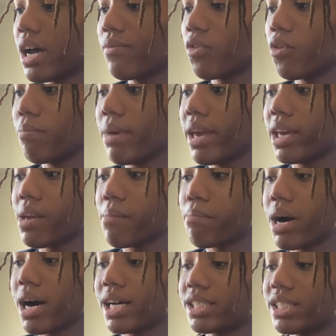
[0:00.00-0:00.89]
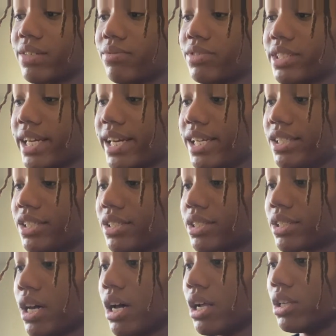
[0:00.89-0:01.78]
for making positive
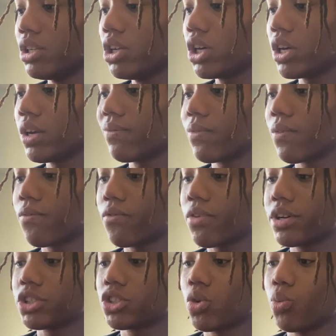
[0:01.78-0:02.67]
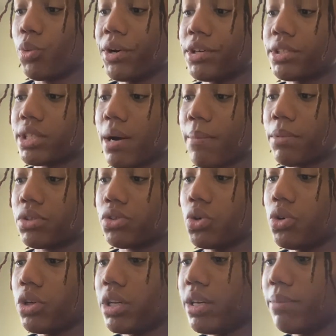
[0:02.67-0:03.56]
changes, looking for fresh careers,
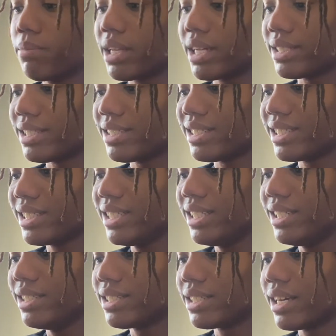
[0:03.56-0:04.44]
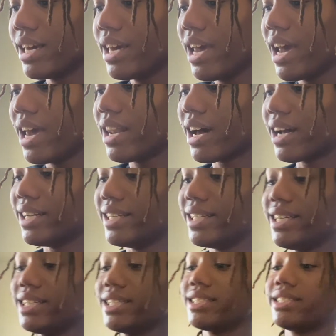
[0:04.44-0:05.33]
opportunity, planting seeds and
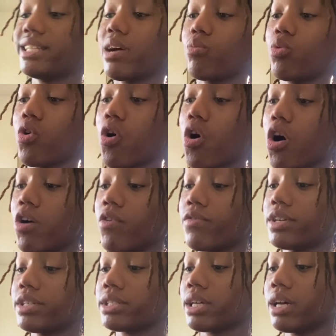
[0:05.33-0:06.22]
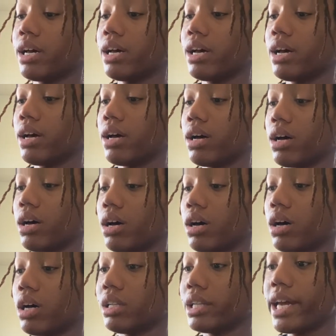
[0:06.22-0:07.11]
ideas that will harvest
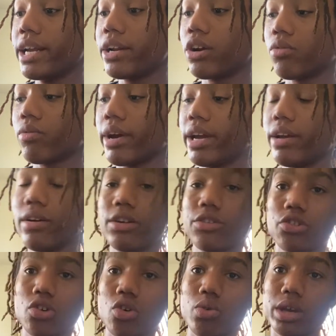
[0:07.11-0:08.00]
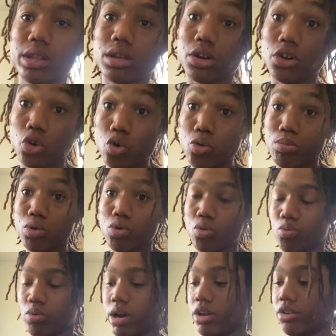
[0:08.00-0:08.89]
later, right? So in the new
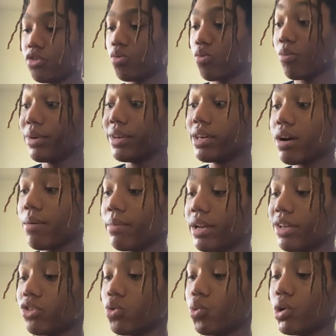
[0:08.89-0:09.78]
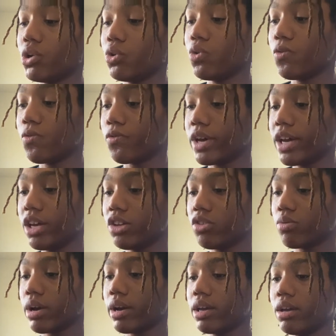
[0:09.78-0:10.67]
moon, right, so when we coming into a new
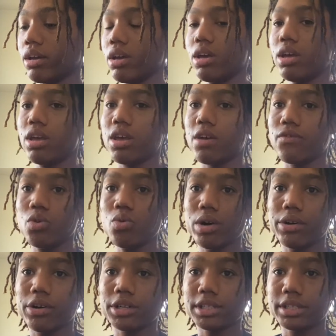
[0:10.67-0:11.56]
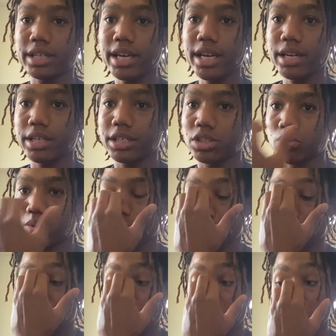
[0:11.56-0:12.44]
phase, right, if you understand this,
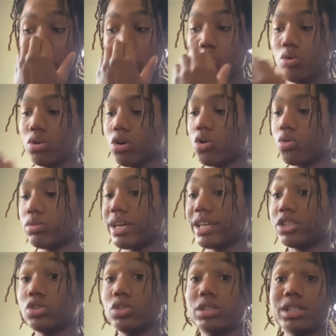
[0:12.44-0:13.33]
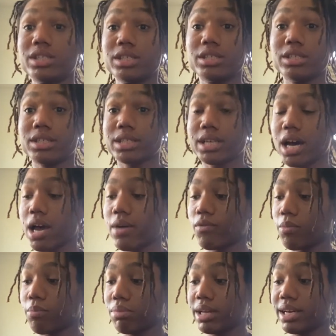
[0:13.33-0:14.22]
right, you know that this is a time
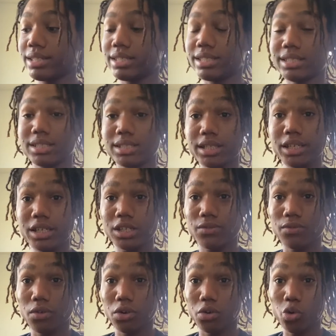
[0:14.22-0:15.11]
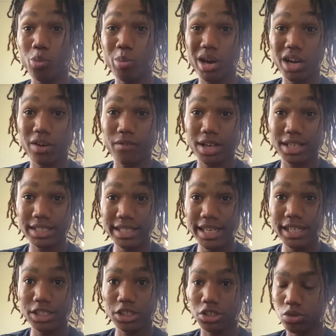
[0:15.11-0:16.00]
for planting seeds for new
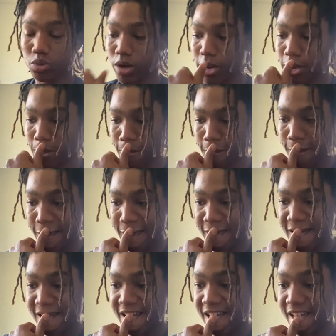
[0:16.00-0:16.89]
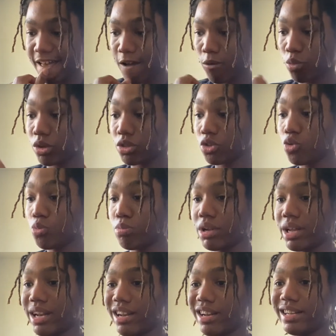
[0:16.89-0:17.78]
manifestations, right? And with you
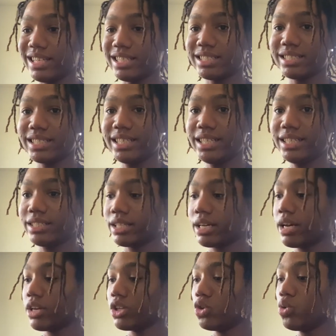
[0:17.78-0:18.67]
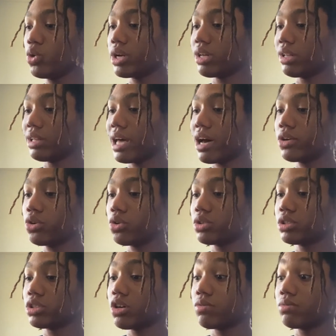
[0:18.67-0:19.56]
planting these seeds, you can allow
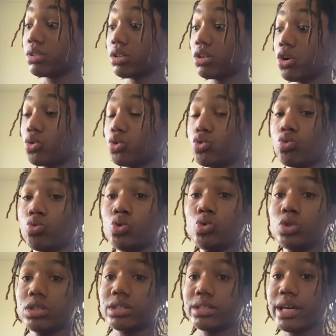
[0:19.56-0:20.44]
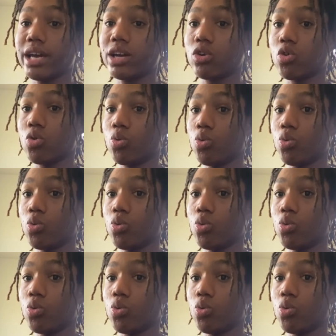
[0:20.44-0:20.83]
yourself to go through the cycle,